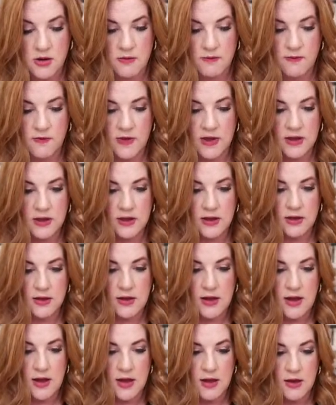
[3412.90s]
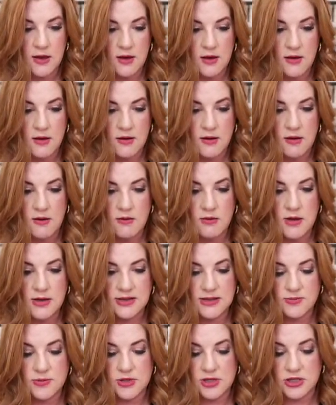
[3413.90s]
I'm feeling like, no,
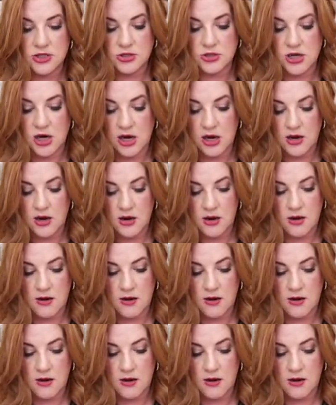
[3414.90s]
that's pretty straight.